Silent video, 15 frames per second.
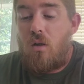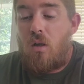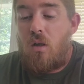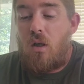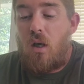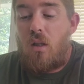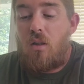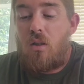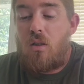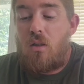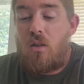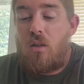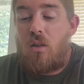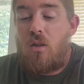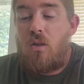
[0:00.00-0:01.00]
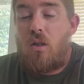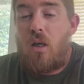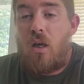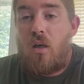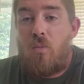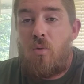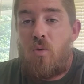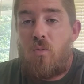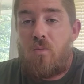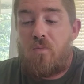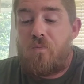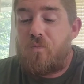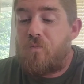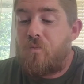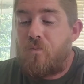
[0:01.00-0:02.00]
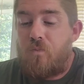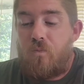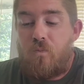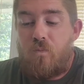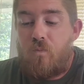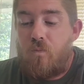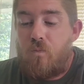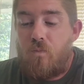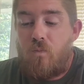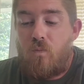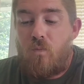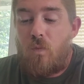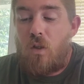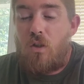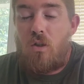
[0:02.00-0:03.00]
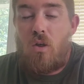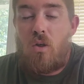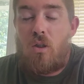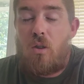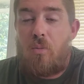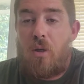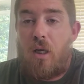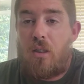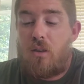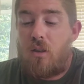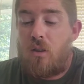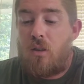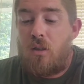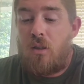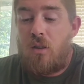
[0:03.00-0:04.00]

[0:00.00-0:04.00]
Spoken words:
and ethically kill the animal, then you don't need to be out there.